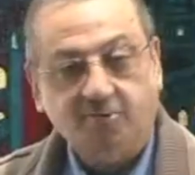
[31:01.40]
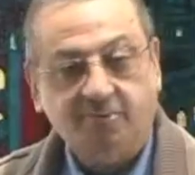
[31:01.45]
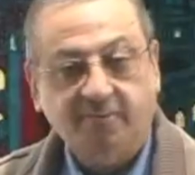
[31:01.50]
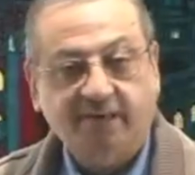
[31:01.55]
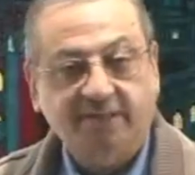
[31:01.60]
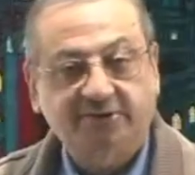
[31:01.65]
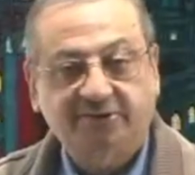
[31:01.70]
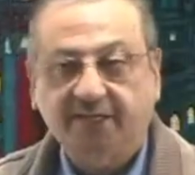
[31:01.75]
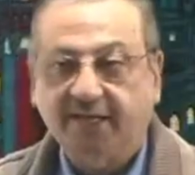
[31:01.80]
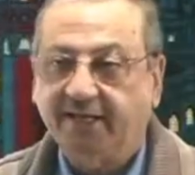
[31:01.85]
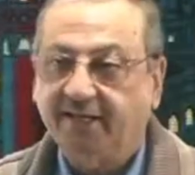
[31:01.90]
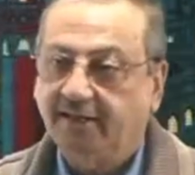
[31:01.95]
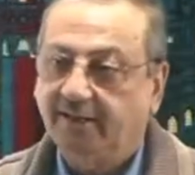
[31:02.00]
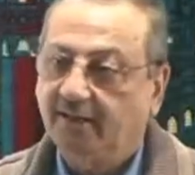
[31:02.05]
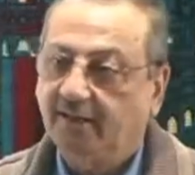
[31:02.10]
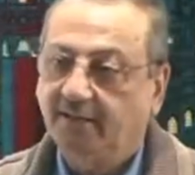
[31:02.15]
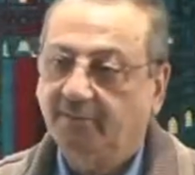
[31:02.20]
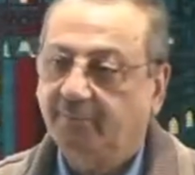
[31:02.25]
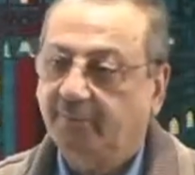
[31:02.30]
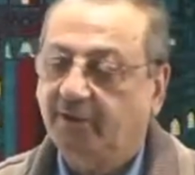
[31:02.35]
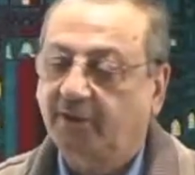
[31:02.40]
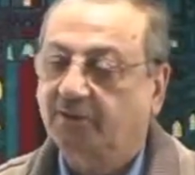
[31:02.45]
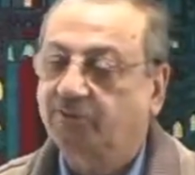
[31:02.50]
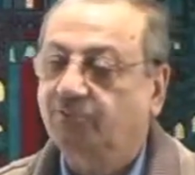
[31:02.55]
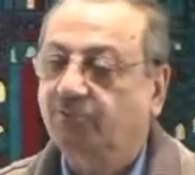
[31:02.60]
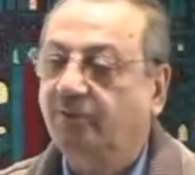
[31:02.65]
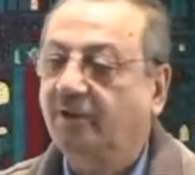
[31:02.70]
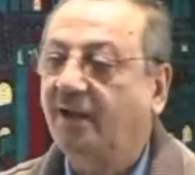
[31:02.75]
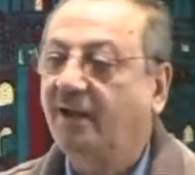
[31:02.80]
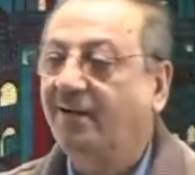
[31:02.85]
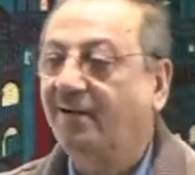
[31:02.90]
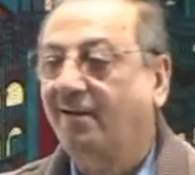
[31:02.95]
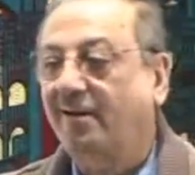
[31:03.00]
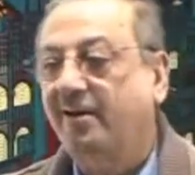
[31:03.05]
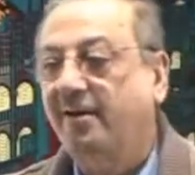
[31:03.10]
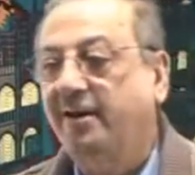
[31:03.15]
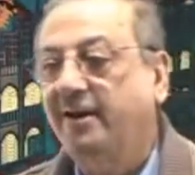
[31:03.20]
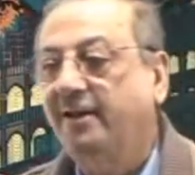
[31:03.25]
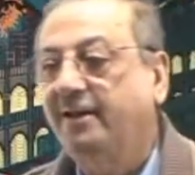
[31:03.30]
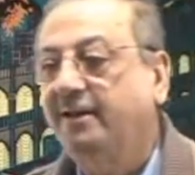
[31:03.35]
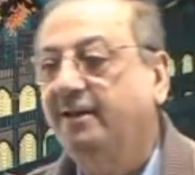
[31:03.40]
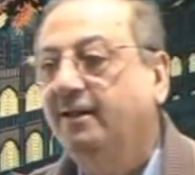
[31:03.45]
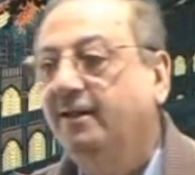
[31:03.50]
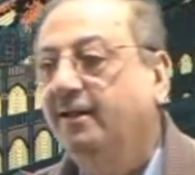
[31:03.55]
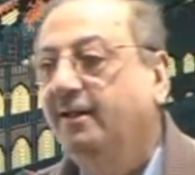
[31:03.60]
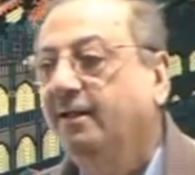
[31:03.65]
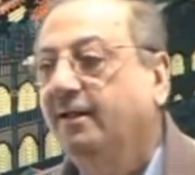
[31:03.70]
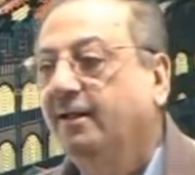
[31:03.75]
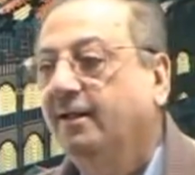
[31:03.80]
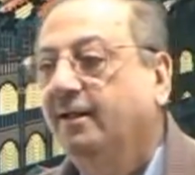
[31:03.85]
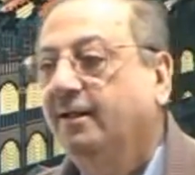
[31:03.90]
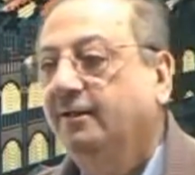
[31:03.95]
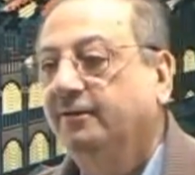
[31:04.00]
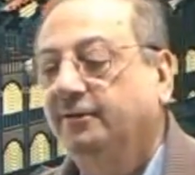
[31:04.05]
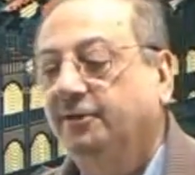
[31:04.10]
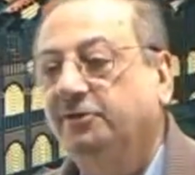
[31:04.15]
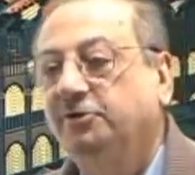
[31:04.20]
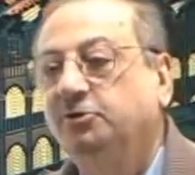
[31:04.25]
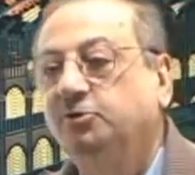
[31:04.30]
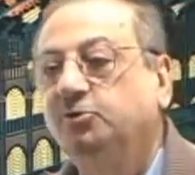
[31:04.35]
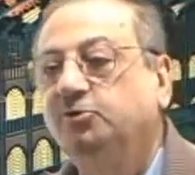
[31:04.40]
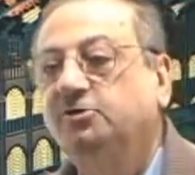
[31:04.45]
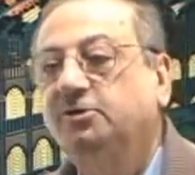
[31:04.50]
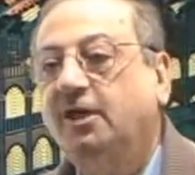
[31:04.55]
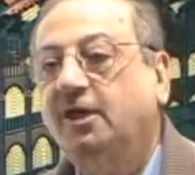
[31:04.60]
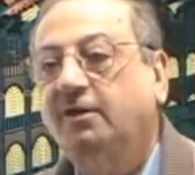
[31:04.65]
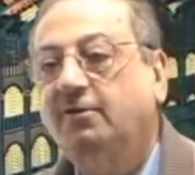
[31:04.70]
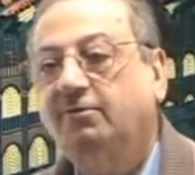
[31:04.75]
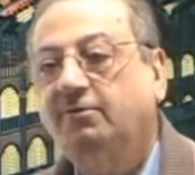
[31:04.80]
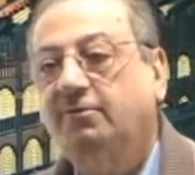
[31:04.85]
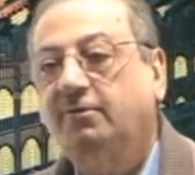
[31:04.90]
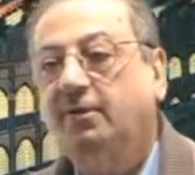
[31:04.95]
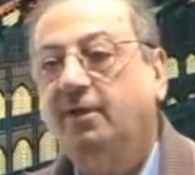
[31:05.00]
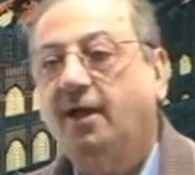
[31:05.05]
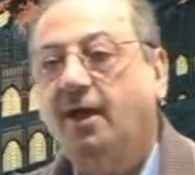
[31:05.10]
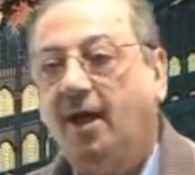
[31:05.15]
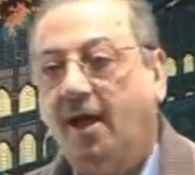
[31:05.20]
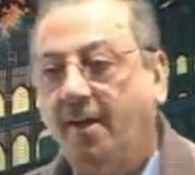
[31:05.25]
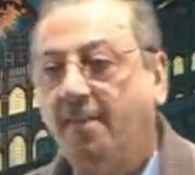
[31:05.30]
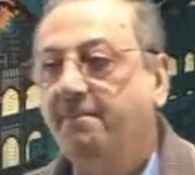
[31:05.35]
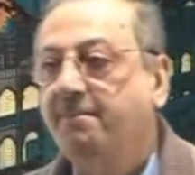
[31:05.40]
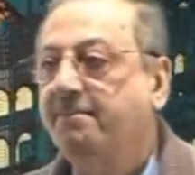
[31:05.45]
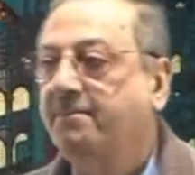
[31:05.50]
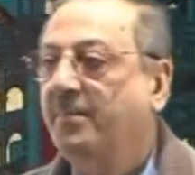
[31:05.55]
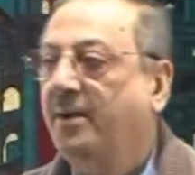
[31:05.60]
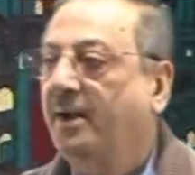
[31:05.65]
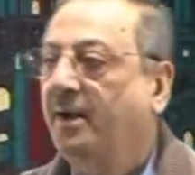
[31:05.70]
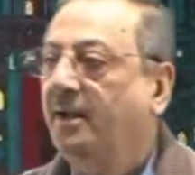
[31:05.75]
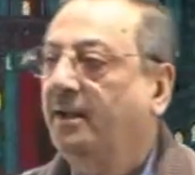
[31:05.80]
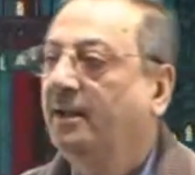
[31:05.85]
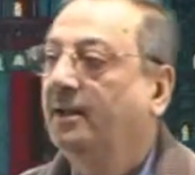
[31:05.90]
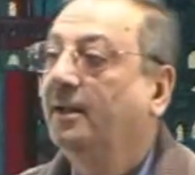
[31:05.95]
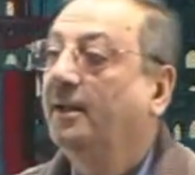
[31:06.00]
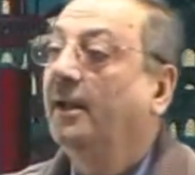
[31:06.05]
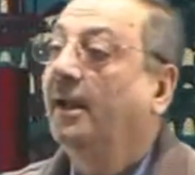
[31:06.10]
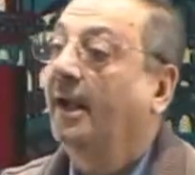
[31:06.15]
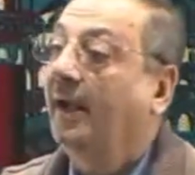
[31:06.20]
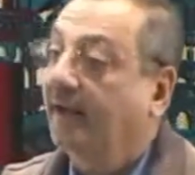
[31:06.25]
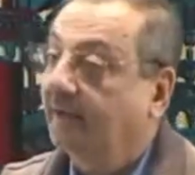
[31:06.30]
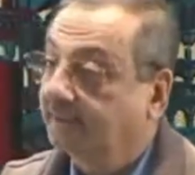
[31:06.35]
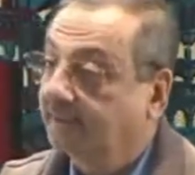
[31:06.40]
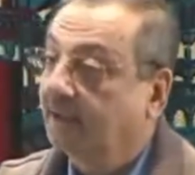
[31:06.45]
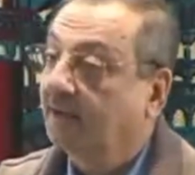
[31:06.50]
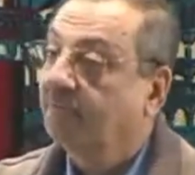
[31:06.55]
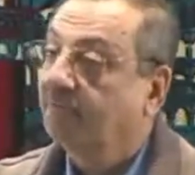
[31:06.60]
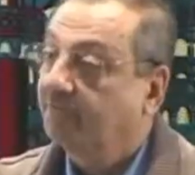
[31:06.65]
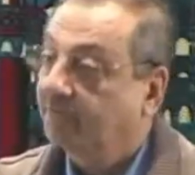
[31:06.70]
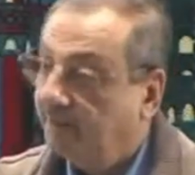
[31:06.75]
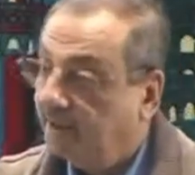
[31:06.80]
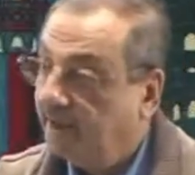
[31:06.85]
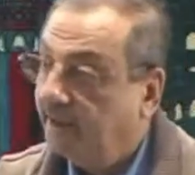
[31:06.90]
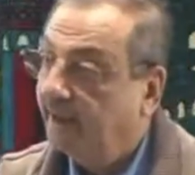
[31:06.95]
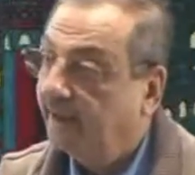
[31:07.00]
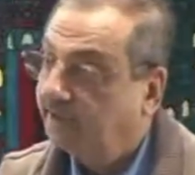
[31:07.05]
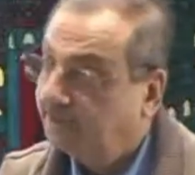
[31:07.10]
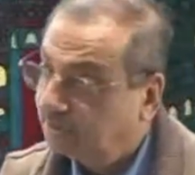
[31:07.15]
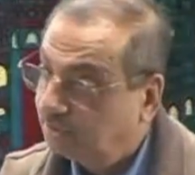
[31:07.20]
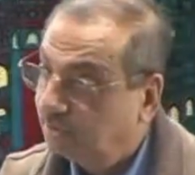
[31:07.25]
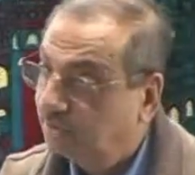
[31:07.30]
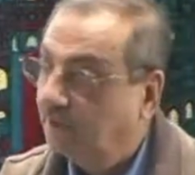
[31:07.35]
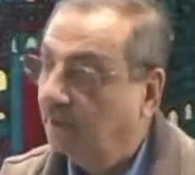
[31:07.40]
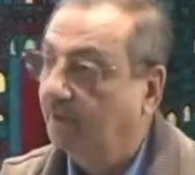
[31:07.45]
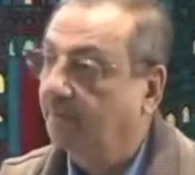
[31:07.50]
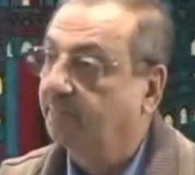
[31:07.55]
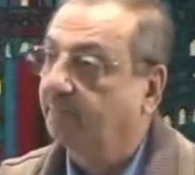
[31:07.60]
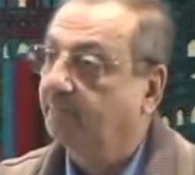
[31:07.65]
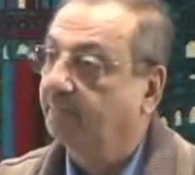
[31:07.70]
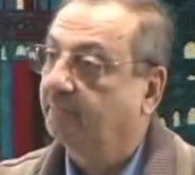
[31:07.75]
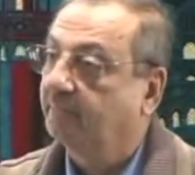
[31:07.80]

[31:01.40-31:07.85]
my saying, because we are learning the use of amma, and then fa has to come.